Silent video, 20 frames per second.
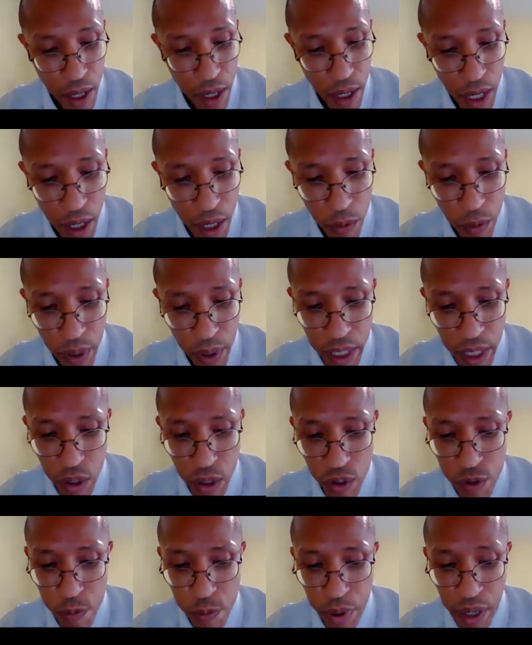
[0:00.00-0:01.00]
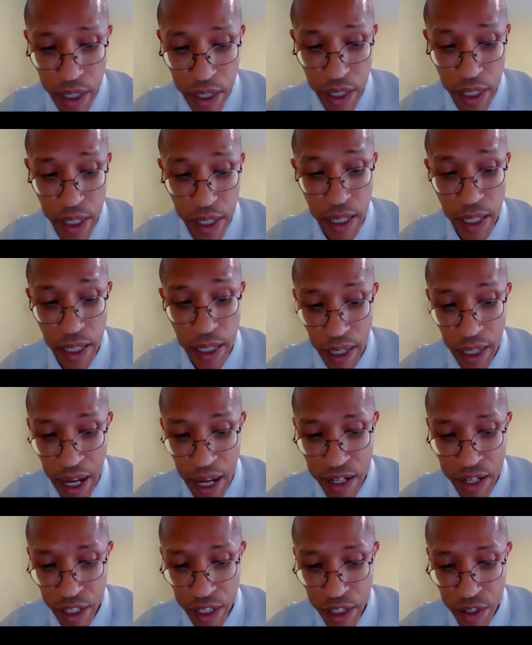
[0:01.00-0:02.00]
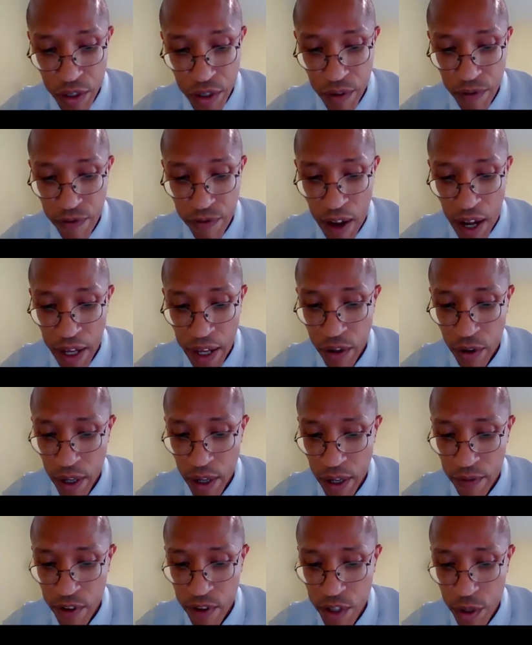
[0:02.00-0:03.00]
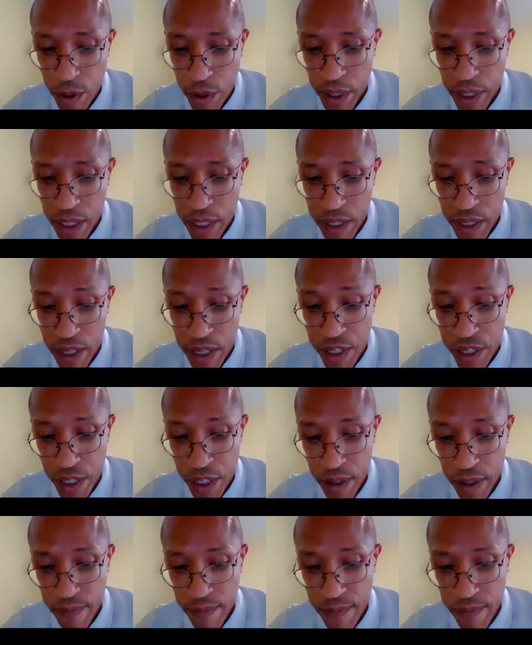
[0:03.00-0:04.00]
Here we can use predicate logic to define our inventory condition.